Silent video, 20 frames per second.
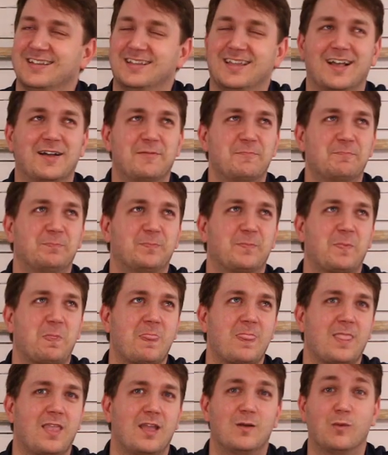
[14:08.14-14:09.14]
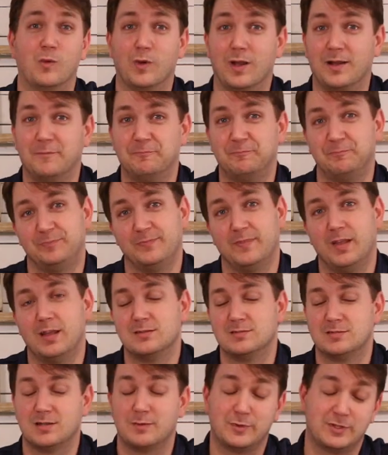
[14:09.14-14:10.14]
Yeah. Well,
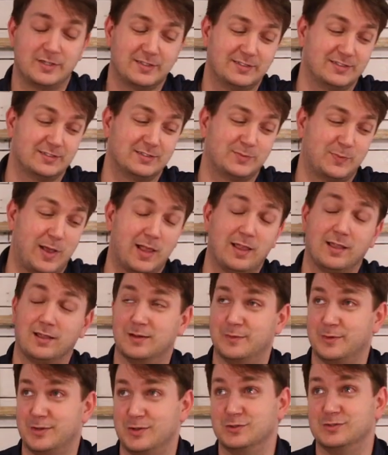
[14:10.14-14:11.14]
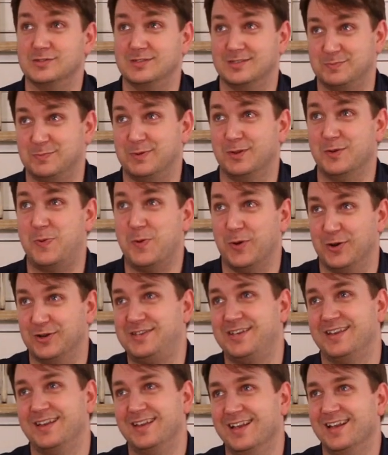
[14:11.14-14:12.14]
some of this is probably going to be used as
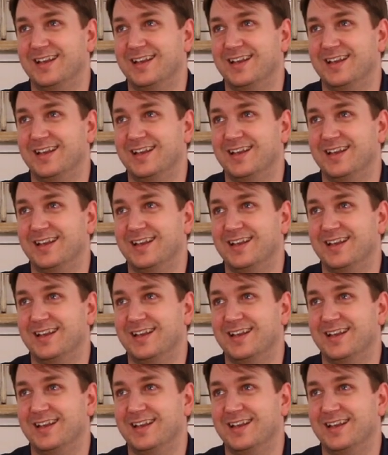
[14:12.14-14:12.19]
bloopers.